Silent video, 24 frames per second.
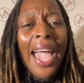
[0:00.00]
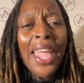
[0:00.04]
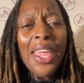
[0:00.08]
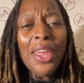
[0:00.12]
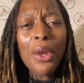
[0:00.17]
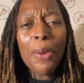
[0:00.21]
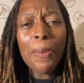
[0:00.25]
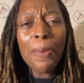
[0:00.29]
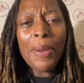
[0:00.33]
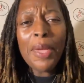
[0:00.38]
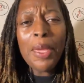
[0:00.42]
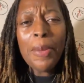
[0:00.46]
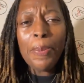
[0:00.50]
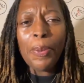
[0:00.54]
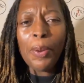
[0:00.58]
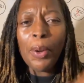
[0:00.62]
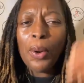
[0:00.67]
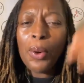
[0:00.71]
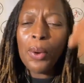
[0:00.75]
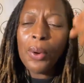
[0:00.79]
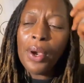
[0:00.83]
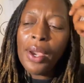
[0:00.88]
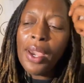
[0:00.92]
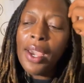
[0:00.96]
I hear
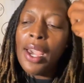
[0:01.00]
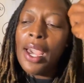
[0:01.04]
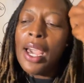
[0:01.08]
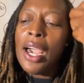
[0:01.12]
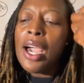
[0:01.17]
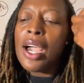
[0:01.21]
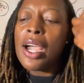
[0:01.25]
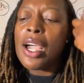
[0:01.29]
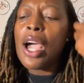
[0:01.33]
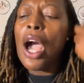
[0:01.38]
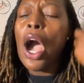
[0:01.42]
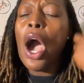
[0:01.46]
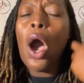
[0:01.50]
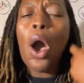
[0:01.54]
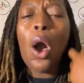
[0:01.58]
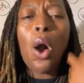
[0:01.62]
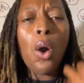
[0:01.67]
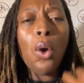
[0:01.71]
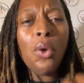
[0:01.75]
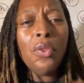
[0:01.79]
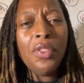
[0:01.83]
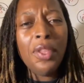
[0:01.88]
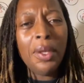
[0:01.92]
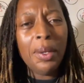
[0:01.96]
people
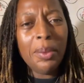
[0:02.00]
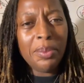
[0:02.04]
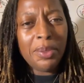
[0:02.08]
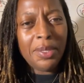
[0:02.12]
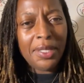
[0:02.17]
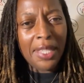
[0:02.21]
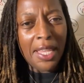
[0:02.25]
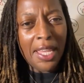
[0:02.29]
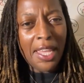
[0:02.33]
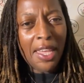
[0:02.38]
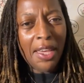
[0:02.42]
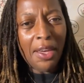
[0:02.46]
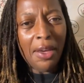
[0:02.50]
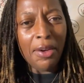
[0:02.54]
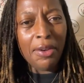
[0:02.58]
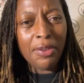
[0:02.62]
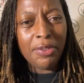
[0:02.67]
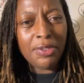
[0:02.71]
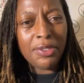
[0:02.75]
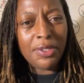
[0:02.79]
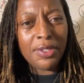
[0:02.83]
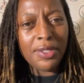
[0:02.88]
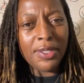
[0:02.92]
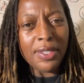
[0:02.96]
call
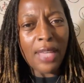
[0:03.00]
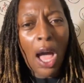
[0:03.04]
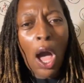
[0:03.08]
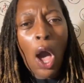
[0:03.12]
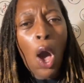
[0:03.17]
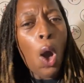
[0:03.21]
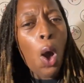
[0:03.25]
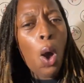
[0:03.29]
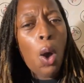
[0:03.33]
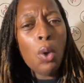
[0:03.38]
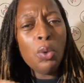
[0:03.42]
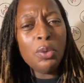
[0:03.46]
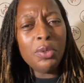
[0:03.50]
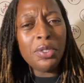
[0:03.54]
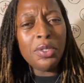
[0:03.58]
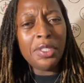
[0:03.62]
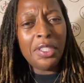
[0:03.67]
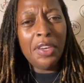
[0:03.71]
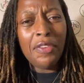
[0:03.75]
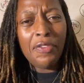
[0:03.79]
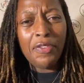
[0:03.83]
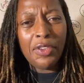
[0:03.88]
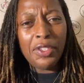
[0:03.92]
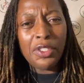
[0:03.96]
themselves all
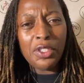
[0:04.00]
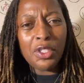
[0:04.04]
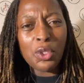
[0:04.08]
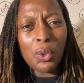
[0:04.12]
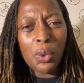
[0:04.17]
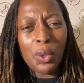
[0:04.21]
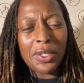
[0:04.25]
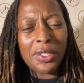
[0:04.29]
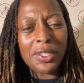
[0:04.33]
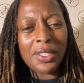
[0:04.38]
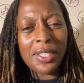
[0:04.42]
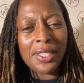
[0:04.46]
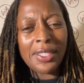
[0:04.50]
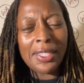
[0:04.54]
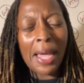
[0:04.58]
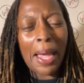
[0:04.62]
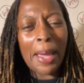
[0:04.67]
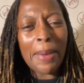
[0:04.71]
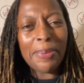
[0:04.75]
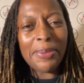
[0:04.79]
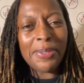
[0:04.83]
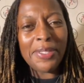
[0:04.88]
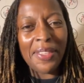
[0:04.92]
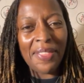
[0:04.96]
different sorts of
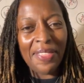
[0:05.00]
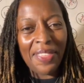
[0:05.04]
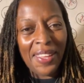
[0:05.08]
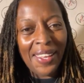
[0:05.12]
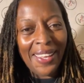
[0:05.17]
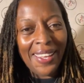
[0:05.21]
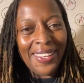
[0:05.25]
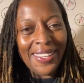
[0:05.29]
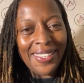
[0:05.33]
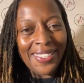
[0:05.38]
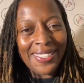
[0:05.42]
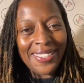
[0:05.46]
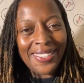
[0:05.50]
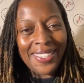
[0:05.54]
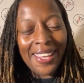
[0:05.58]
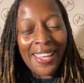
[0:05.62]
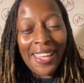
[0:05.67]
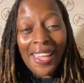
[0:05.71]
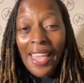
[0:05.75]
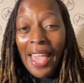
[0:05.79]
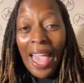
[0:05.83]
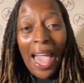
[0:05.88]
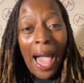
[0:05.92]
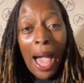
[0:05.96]
types of things.
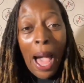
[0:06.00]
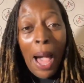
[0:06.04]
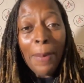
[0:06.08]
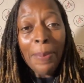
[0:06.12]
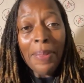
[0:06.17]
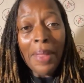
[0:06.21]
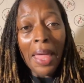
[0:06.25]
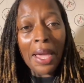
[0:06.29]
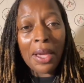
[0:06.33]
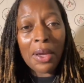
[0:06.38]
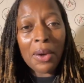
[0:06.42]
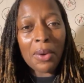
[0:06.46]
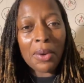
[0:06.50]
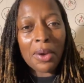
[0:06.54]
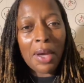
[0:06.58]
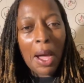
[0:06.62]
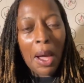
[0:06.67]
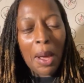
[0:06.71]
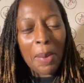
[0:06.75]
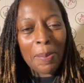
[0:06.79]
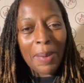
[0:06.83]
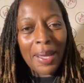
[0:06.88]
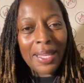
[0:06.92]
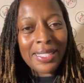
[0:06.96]
I'm not going to
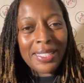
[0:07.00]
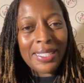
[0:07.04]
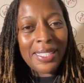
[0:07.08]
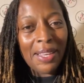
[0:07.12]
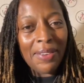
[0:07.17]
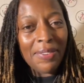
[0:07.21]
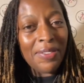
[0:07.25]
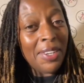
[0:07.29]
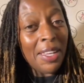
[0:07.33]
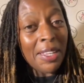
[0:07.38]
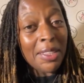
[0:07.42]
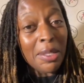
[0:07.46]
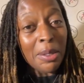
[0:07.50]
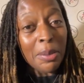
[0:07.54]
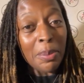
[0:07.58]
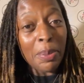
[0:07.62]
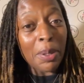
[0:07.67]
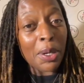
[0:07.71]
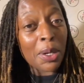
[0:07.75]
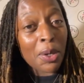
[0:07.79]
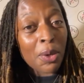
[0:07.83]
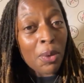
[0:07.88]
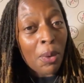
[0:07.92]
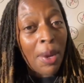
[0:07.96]
call myself
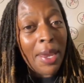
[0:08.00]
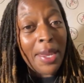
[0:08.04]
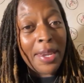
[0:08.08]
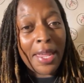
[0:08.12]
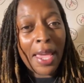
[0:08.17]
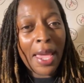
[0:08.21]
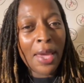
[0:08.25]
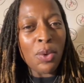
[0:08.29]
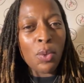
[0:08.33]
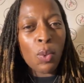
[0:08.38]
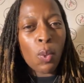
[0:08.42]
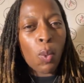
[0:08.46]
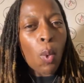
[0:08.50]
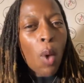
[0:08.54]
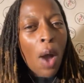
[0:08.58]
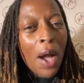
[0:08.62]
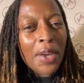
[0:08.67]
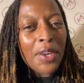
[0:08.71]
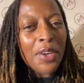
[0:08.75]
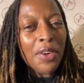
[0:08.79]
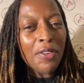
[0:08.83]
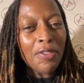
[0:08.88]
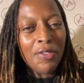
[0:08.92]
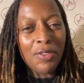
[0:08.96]
nothing but great and
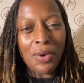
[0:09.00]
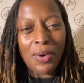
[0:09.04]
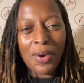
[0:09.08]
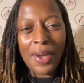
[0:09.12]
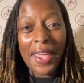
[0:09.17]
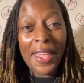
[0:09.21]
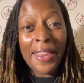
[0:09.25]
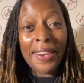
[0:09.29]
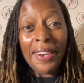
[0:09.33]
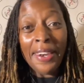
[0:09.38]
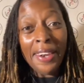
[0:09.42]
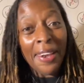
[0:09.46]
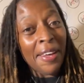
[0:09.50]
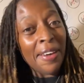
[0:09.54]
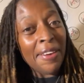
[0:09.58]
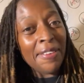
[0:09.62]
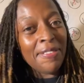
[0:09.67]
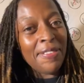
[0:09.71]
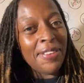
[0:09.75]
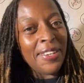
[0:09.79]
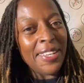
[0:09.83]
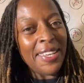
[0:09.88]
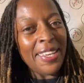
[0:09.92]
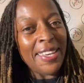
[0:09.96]
wonderful and
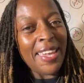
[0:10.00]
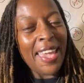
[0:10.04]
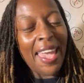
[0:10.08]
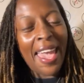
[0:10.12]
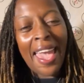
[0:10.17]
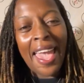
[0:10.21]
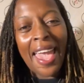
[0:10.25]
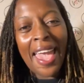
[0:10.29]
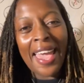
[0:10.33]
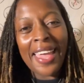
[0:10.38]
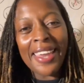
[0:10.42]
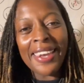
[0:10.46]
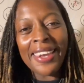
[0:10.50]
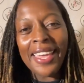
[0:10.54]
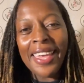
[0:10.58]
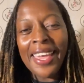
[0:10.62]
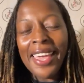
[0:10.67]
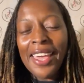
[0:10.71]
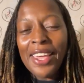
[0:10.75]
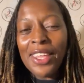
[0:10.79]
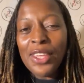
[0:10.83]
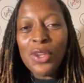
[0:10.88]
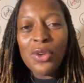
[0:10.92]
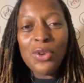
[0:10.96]
lovely, and
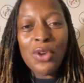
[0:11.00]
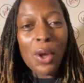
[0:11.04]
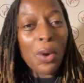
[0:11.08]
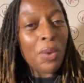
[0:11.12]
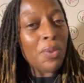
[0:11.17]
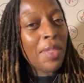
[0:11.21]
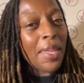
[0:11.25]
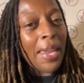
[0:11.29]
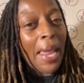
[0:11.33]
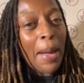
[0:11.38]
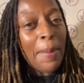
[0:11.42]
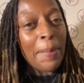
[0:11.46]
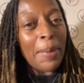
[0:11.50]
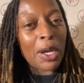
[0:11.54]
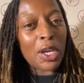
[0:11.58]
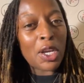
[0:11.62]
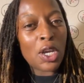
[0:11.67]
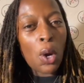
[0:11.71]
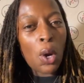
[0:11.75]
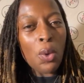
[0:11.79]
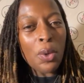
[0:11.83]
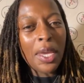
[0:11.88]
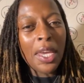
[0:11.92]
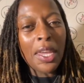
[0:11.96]
you know that I'm a
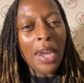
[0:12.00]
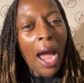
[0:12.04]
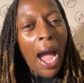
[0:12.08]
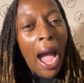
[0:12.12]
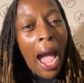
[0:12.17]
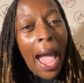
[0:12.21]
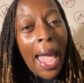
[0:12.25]
go-getter.